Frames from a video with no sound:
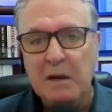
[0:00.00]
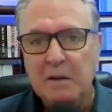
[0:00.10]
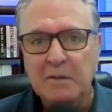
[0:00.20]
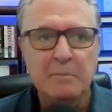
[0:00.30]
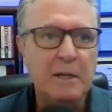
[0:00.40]
I don't
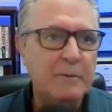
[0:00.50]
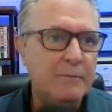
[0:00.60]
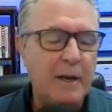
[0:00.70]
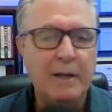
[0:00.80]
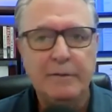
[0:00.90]
know, sometimes
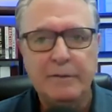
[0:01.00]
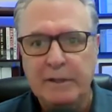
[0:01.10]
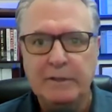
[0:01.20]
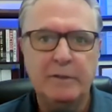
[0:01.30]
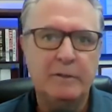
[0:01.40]
5,
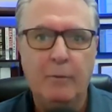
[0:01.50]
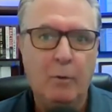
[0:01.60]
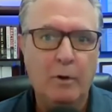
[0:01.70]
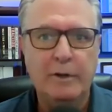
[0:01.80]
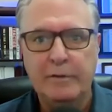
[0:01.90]
6,
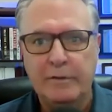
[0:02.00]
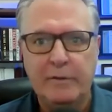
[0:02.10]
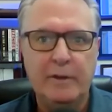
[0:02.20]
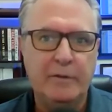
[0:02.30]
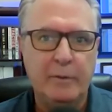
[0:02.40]
4 to
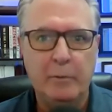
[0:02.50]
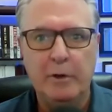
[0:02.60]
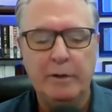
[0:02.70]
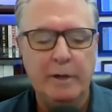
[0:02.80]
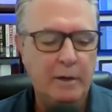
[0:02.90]
6, somewhere
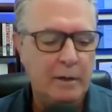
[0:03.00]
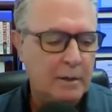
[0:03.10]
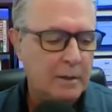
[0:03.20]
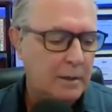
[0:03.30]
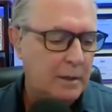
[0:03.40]
in there.
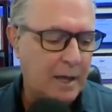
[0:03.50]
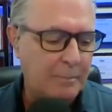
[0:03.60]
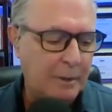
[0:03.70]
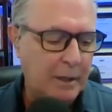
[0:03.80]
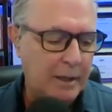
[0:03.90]

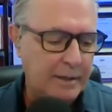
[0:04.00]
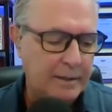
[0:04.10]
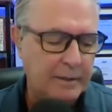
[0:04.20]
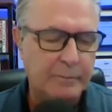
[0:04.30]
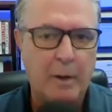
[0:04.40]
Top line
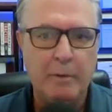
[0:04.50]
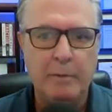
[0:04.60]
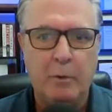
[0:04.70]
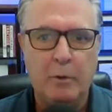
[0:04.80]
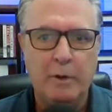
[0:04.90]
is probably
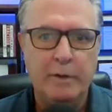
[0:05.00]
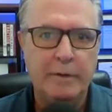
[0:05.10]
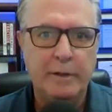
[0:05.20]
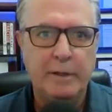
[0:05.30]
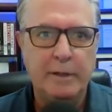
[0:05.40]
more in
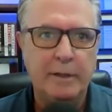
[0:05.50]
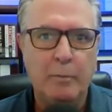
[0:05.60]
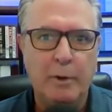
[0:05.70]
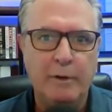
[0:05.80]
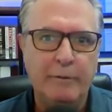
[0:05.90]
the
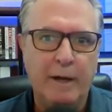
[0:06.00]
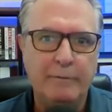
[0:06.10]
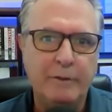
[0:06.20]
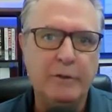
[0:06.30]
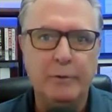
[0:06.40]

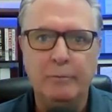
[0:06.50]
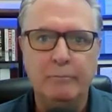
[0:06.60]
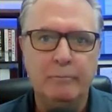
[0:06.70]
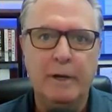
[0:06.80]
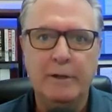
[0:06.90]
1.5 to 2
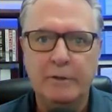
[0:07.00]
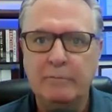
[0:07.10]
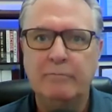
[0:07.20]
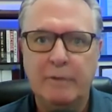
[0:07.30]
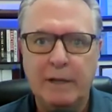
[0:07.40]
range.
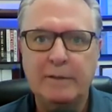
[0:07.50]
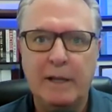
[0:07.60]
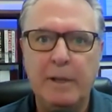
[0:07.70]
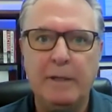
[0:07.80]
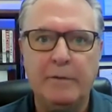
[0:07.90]
That
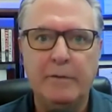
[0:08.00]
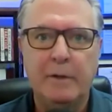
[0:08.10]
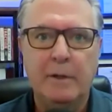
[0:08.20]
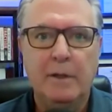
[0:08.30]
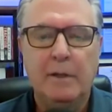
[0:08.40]
depends.
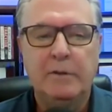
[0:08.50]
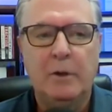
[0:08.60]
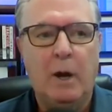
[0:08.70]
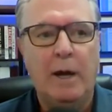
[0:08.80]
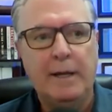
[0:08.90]

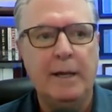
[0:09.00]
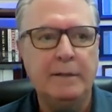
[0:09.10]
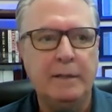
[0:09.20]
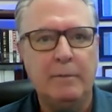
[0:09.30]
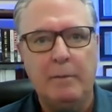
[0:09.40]
So I can't
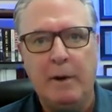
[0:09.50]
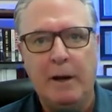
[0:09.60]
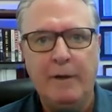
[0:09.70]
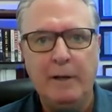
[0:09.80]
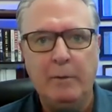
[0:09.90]
talk about my
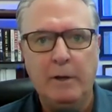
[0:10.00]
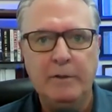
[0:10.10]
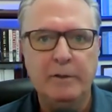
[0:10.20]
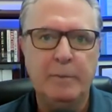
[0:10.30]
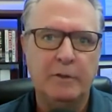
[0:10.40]

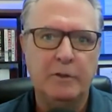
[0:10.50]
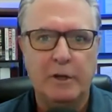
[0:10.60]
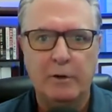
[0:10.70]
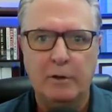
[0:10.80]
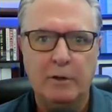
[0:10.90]
valuations as a
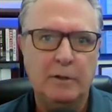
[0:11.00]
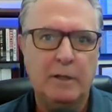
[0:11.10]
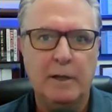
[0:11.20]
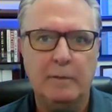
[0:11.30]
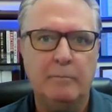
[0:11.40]
general
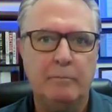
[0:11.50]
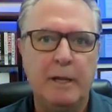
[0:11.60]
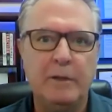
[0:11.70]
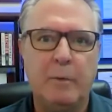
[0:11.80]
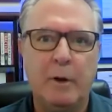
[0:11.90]
kind of
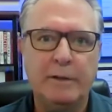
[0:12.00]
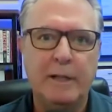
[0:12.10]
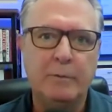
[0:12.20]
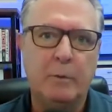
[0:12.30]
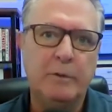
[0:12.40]
benchmark.
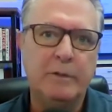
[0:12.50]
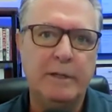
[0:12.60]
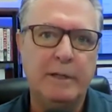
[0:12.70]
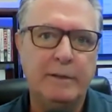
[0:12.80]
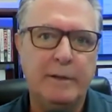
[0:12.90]
That's what we're
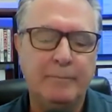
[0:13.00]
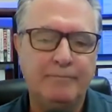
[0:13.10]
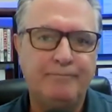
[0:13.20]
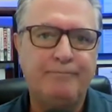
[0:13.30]
seeing out there.